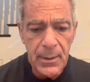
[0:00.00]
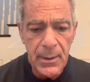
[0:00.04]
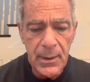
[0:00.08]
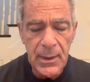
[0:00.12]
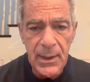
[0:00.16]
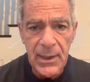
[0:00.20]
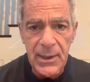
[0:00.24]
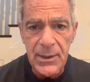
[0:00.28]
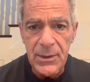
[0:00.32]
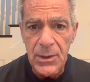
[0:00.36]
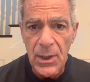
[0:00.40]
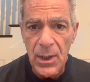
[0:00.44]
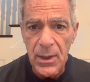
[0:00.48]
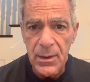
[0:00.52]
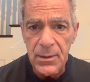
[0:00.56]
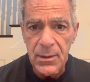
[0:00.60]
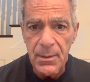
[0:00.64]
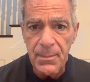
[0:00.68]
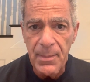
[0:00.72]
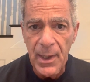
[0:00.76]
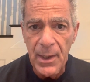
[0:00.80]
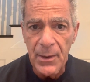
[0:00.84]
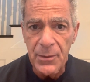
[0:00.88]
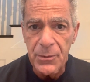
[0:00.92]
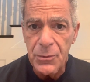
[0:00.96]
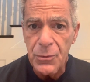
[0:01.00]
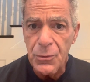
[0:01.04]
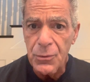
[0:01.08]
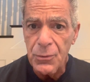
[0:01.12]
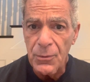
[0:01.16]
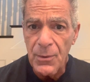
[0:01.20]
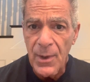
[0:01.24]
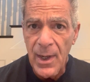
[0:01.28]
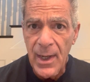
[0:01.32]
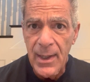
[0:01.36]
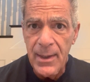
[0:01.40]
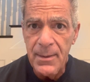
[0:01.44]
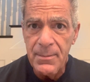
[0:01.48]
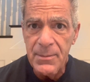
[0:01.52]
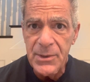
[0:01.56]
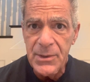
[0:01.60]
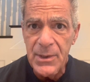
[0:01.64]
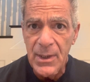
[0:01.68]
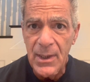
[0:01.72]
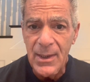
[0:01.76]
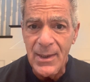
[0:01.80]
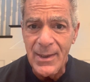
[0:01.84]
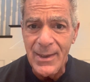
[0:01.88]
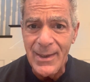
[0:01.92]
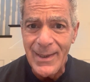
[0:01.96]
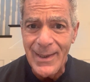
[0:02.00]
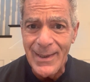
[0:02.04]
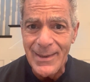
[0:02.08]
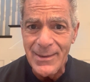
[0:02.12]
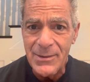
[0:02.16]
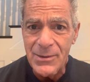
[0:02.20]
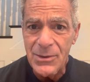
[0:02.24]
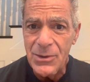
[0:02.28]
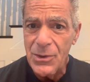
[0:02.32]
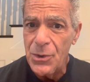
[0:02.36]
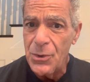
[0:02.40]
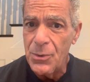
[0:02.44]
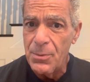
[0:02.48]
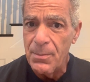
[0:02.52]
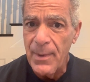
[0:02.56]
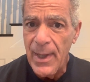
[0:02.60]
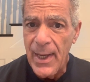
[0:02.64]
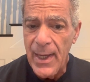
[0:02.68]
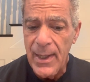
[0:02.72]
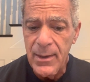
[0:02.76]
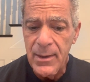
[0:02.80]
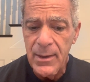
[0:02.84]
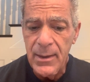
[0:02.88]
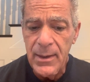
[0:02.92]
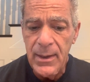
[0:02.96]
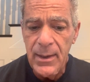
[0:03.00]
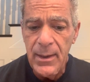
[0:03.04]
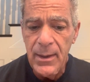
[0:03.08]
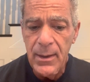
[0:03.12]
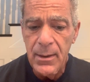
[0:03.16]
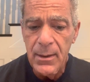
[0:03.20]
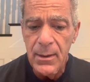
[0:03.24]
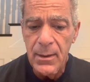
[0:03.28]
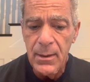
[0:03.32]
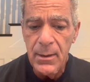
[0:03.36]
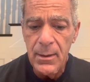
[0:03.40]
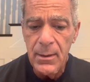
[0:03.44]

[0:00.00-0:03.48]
He talked about crimes against humanity.